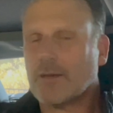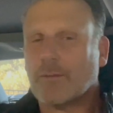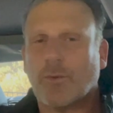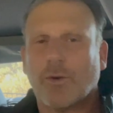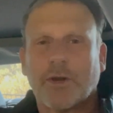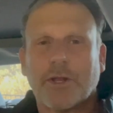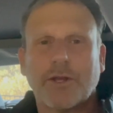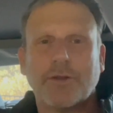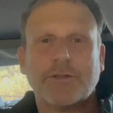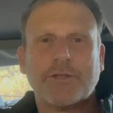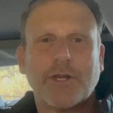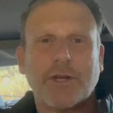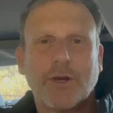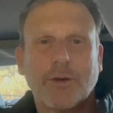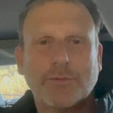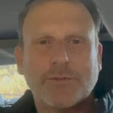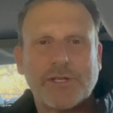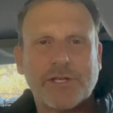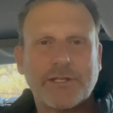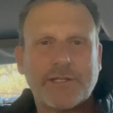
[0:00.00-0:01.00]
Morning YouTube,
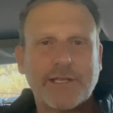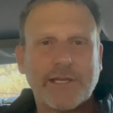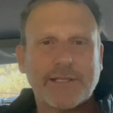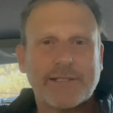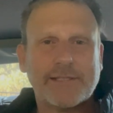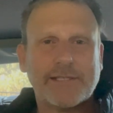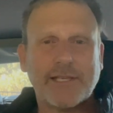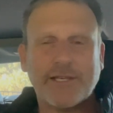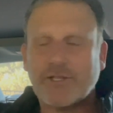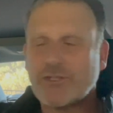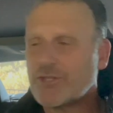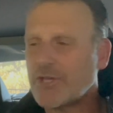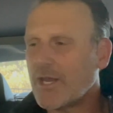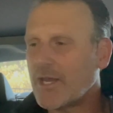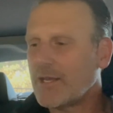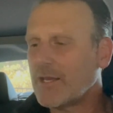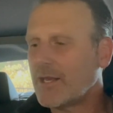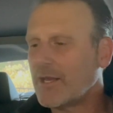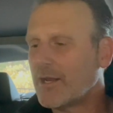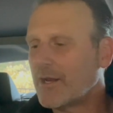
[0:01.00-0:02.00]
GTC
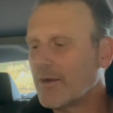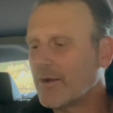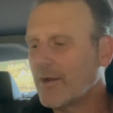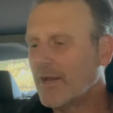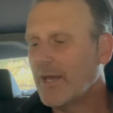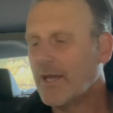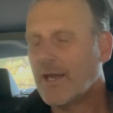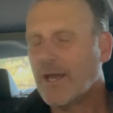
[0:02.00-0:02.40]
Shane here.